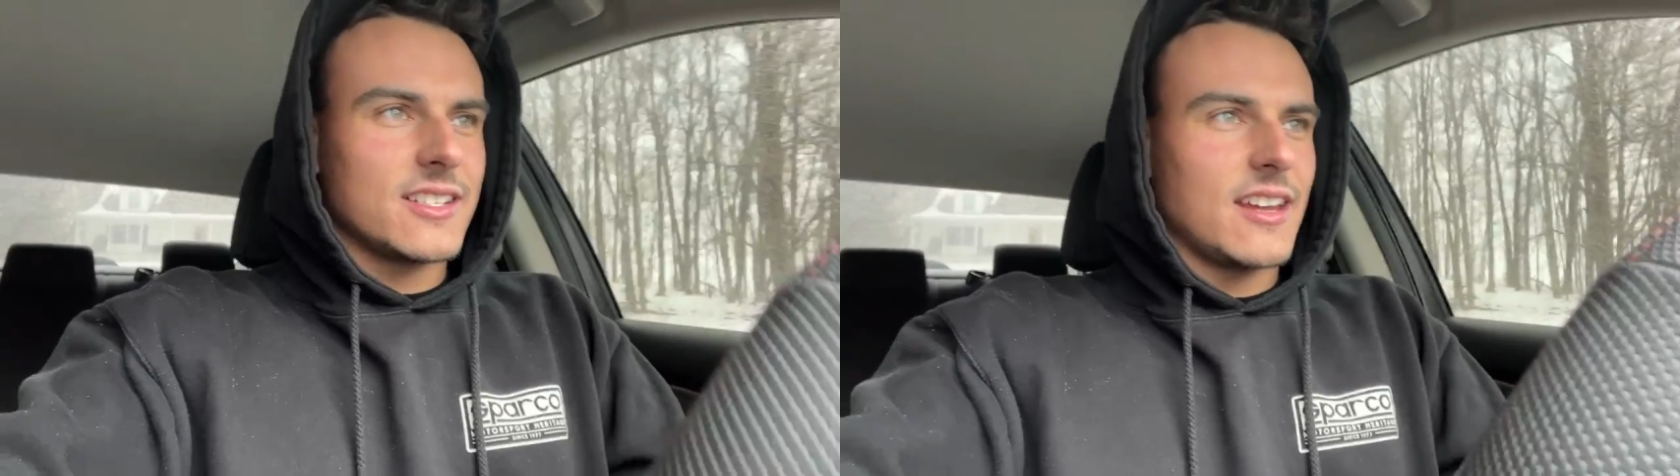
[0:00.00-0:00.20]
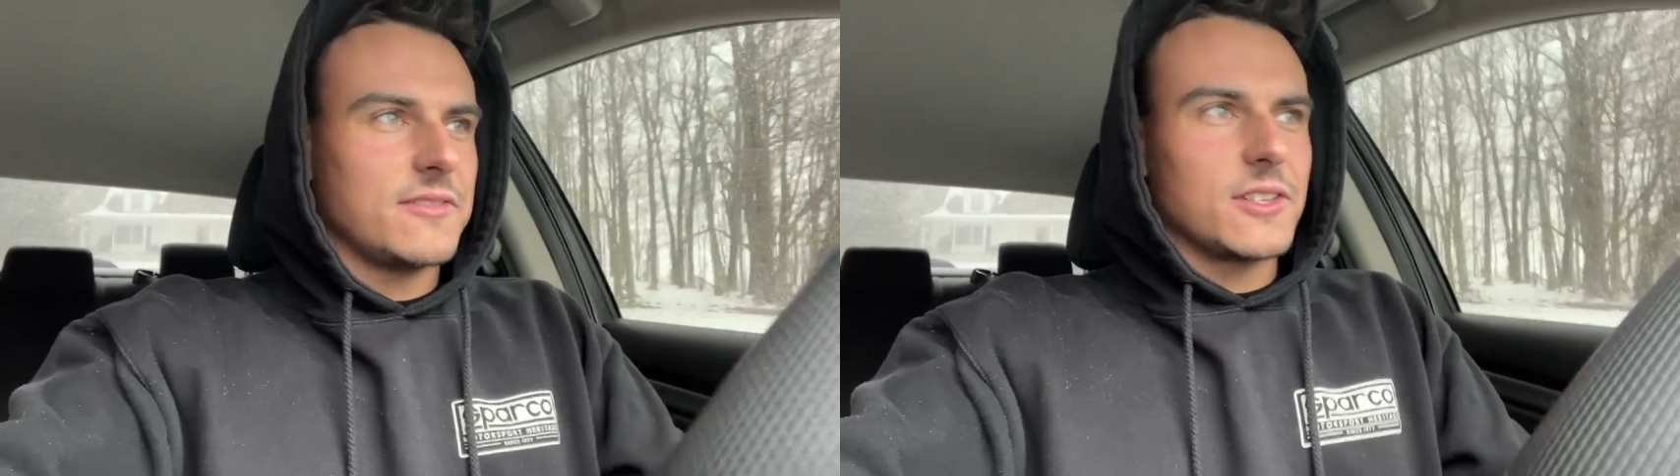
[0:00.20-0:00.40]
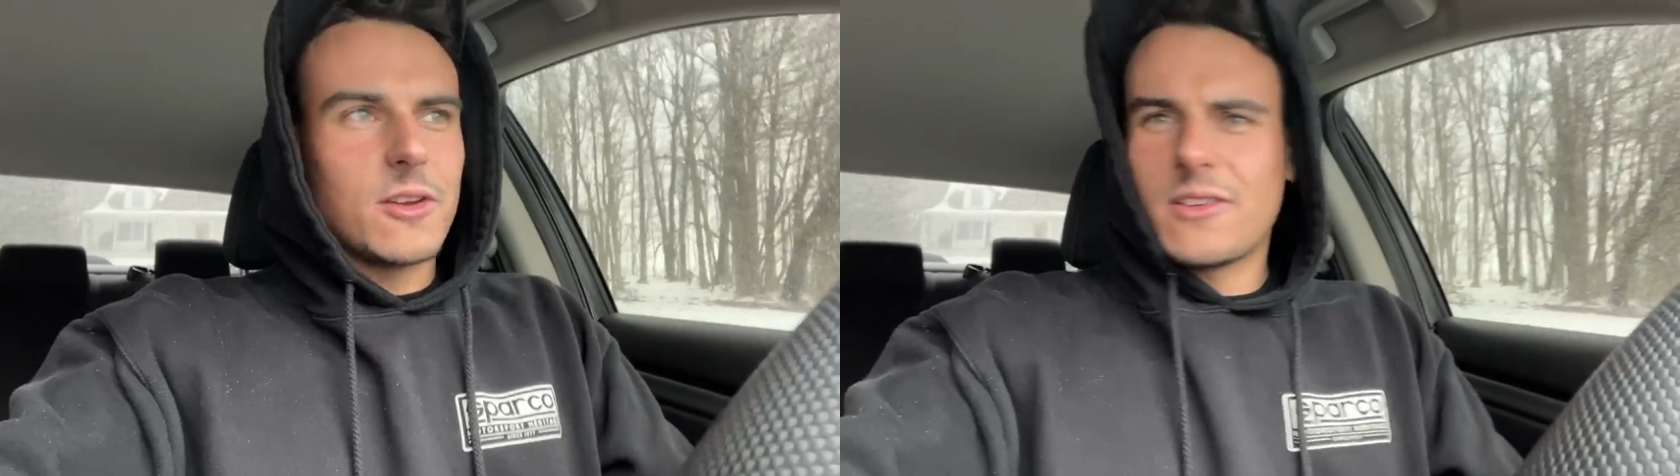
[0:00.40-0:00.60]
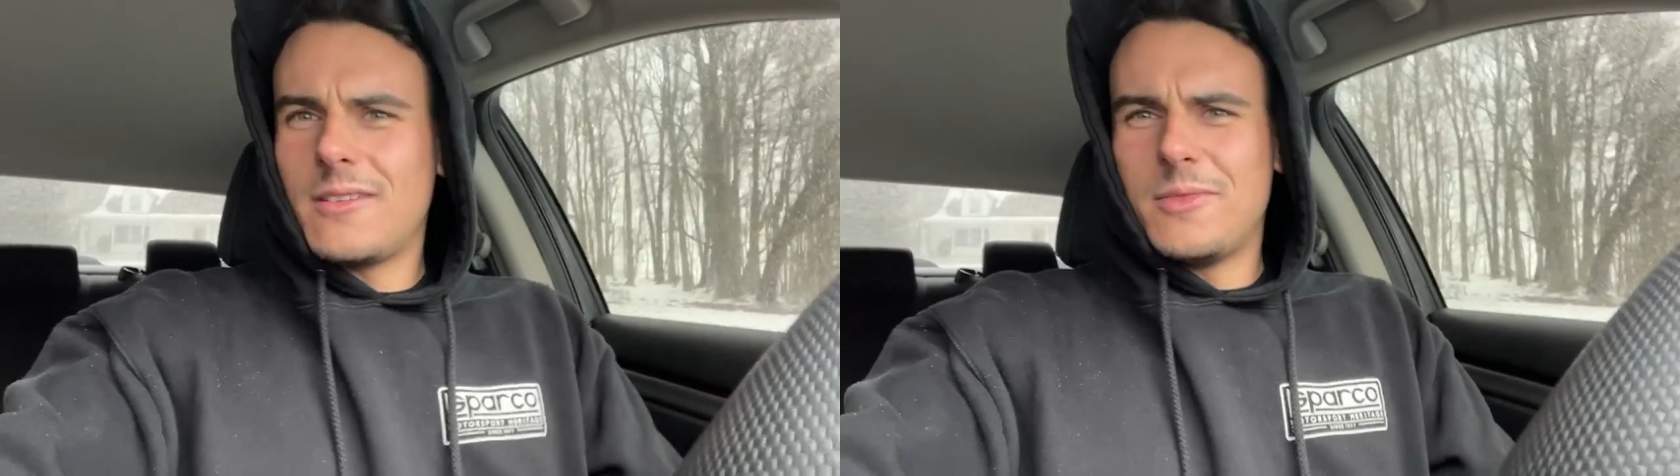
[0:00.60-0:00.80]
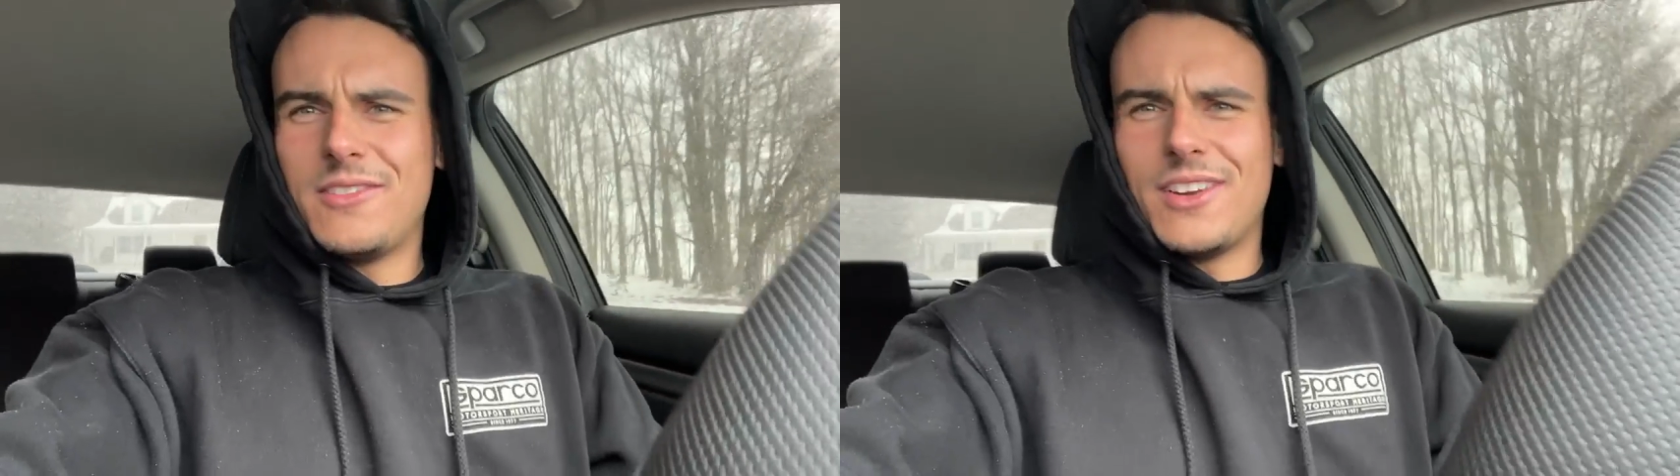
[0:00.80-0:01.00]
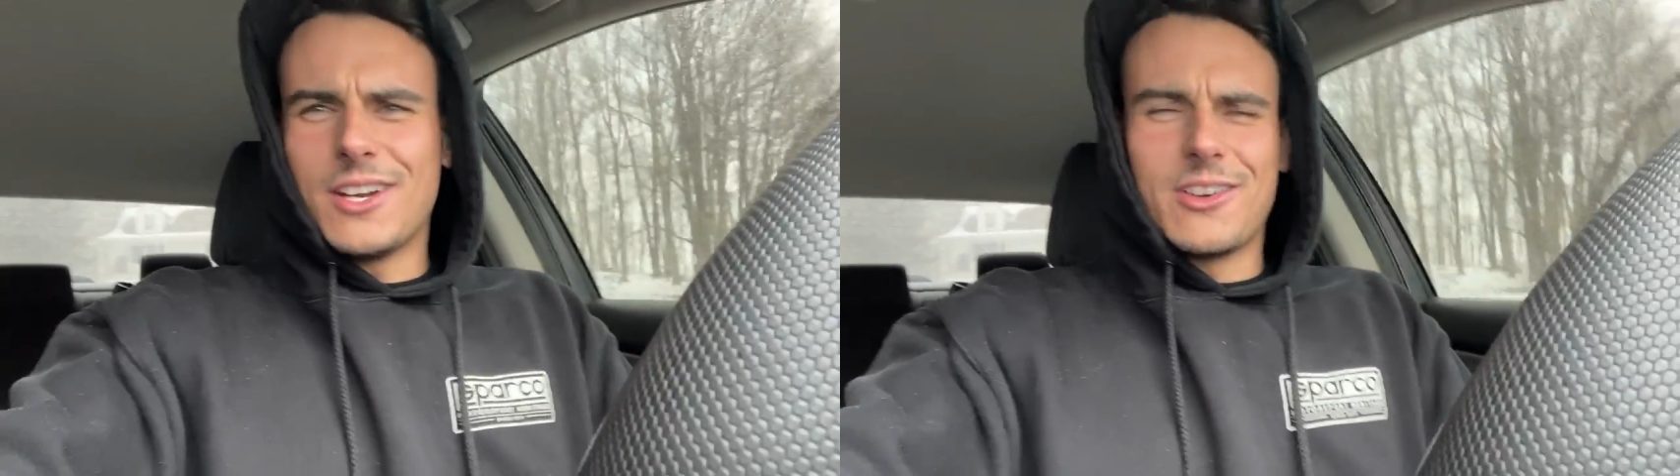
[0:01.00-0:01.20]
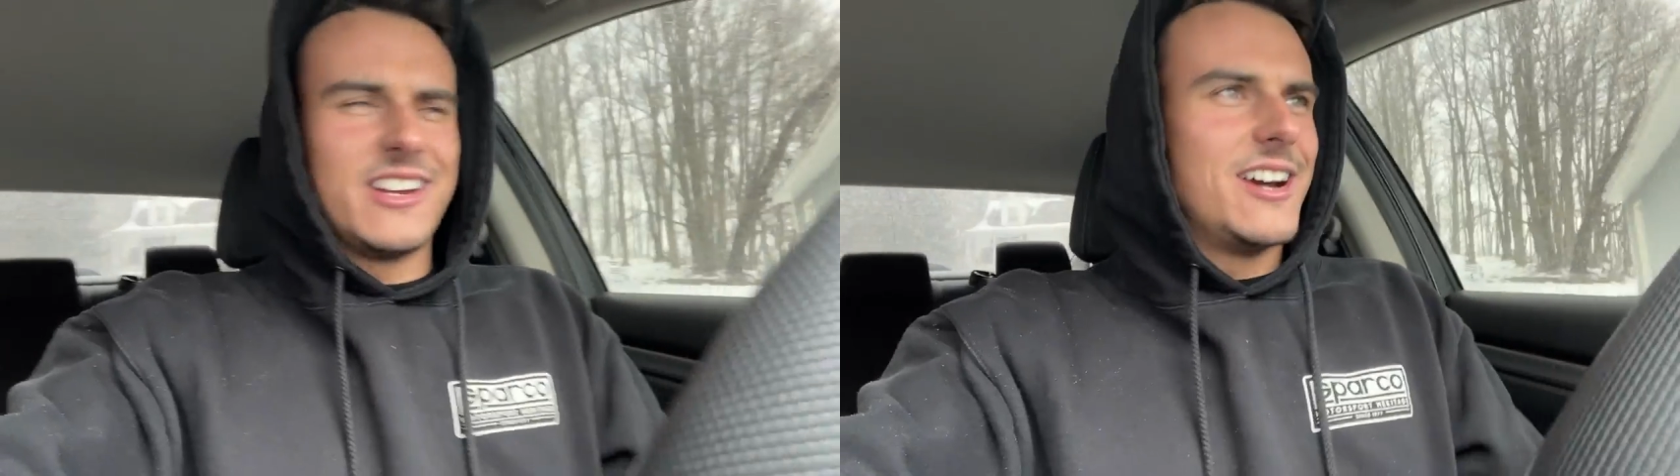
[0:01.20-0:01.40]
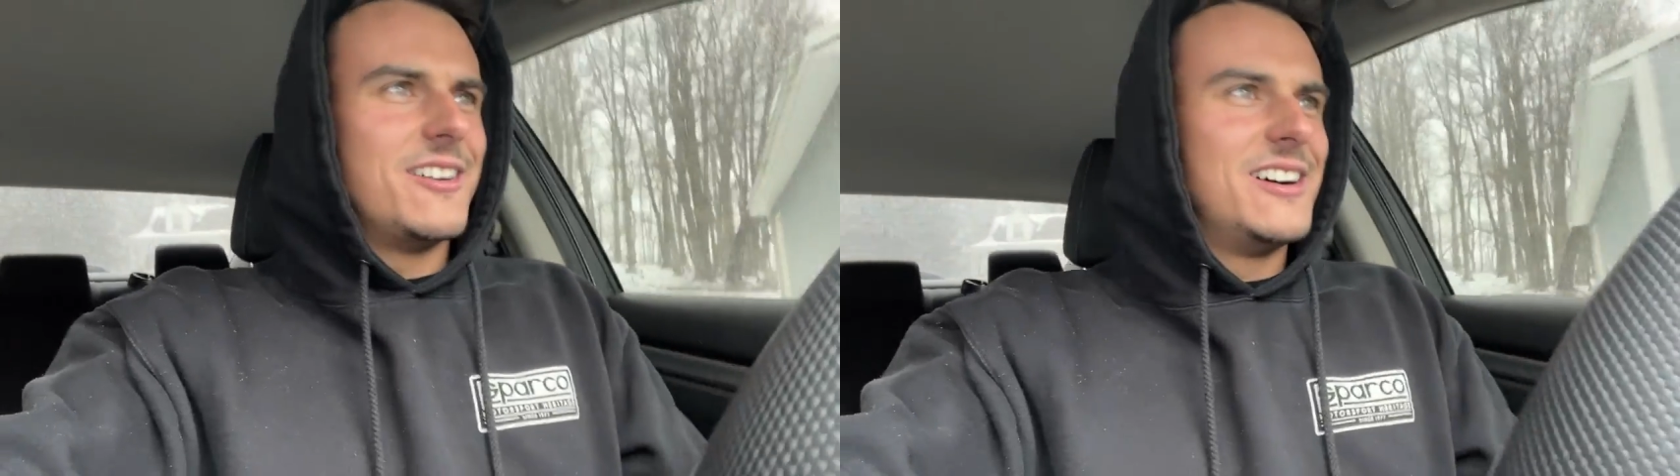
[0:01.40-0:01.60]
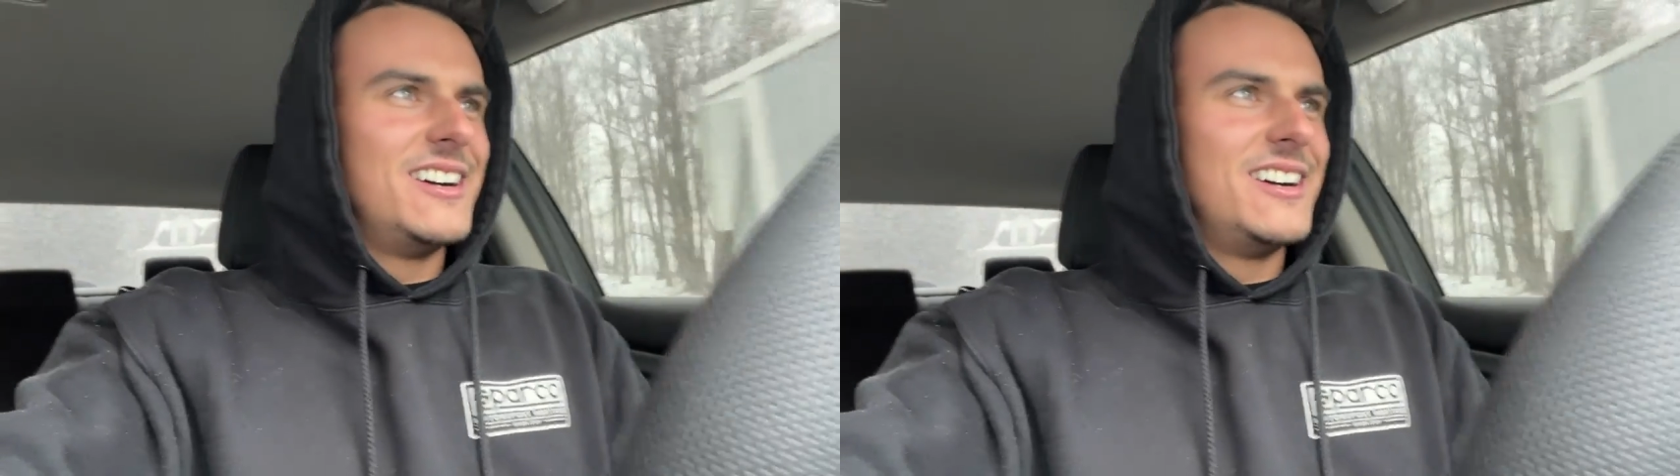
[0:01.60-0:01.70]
I have to go get a minivan right now.